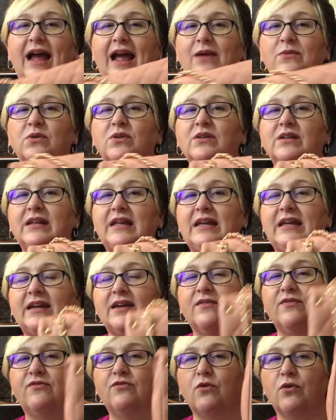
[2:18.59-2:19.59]
I will link
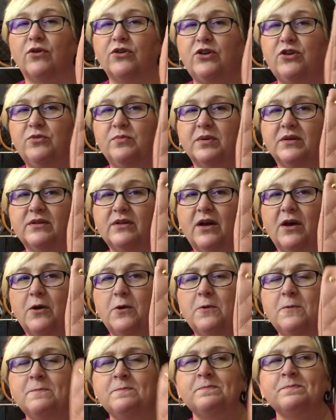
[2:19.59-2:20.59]
it for you
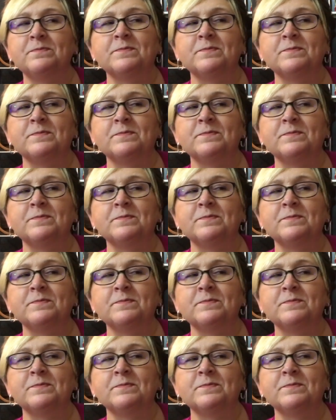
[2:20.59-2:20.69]
below.